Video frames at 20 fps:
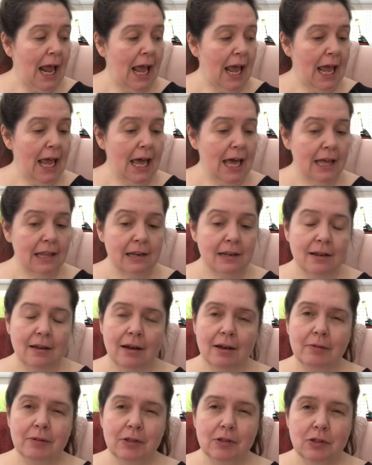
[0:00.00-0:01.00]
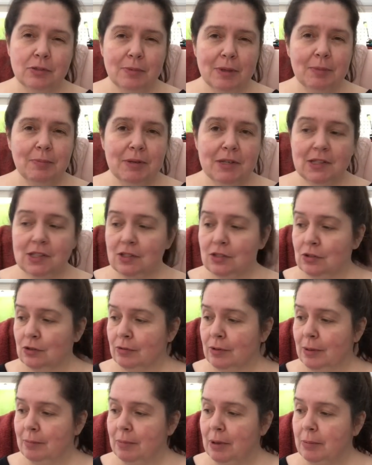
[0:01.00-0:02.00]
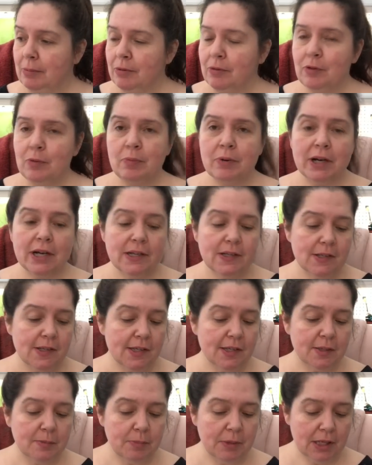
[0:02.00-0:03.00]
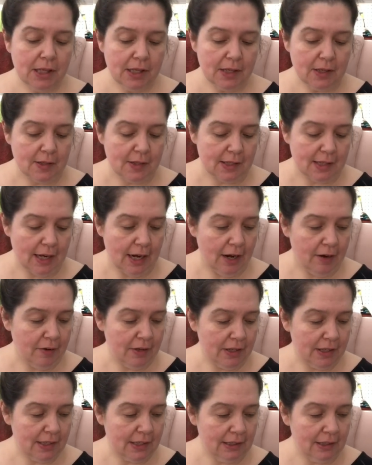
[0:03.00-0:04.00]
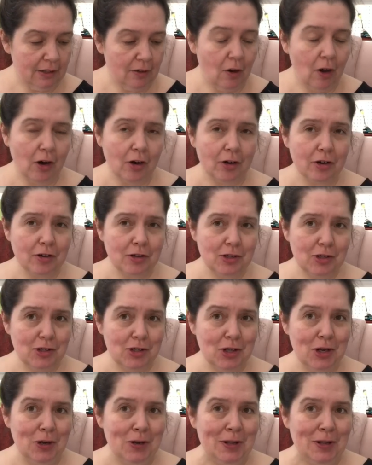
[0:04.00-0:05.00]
And I will do my best to remember the prices because now it's a little harder to do